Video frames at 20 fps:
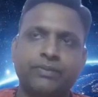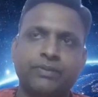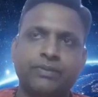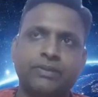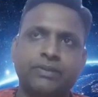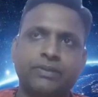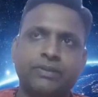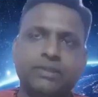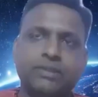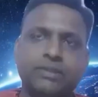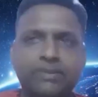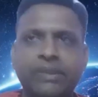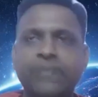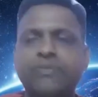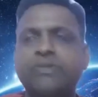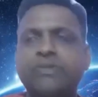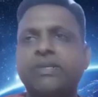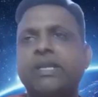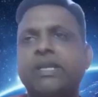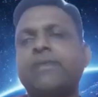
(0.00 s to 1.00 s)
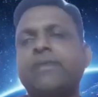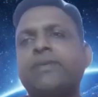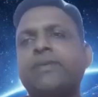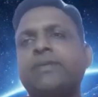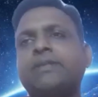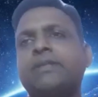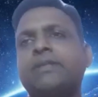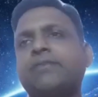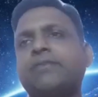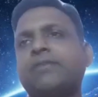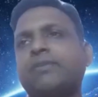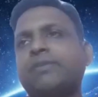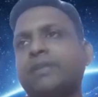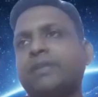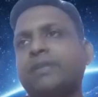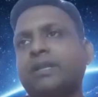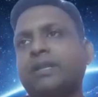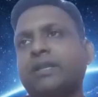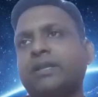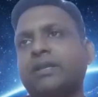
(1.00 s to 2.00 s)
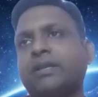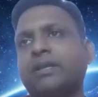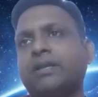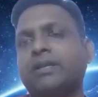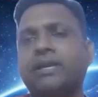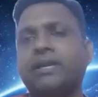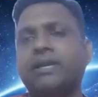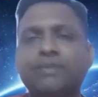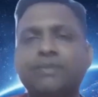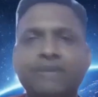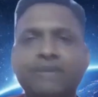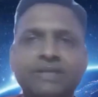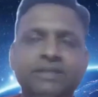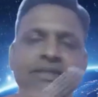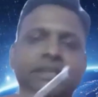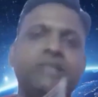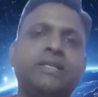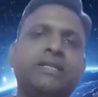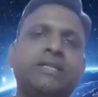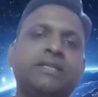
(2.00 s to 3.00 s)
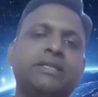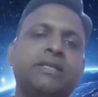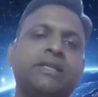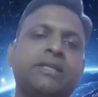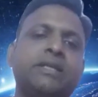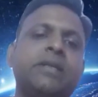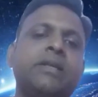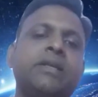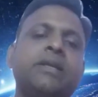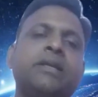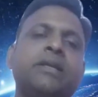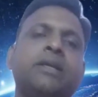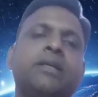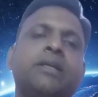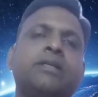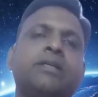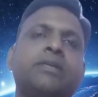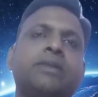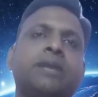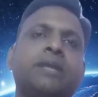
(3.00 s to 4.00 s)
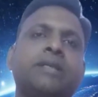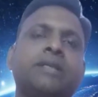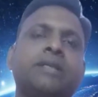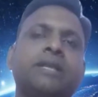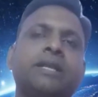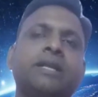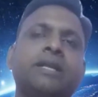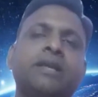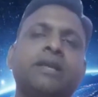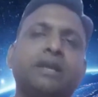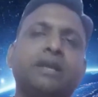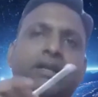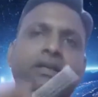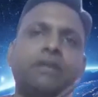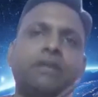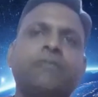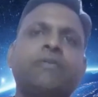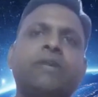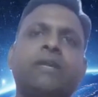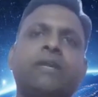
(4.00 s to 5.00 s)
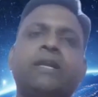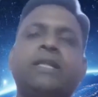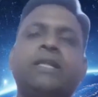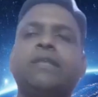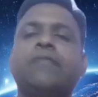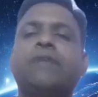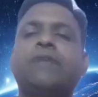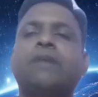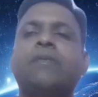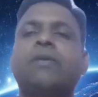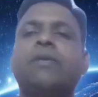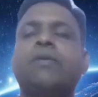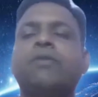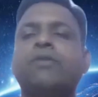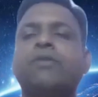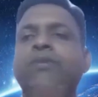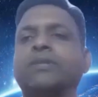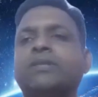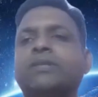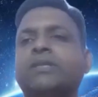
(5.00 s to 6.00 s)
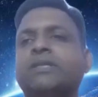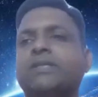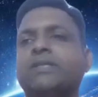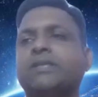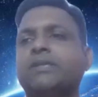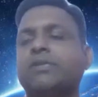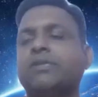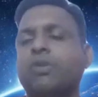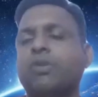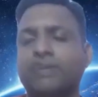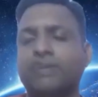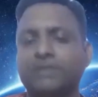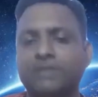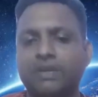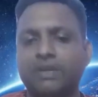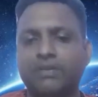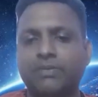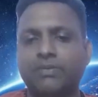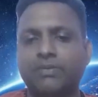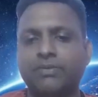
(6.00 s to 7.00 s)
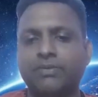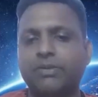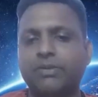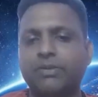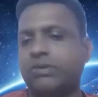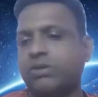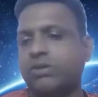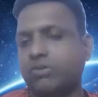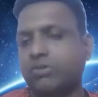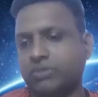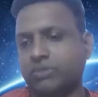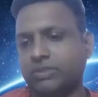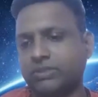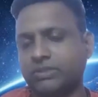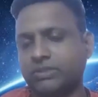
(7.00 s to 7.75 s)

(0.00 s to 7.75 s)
Sometimes native itself will be there. That means in this Rishabha Rashi, definitely in the family, one person is in government job, without doubt.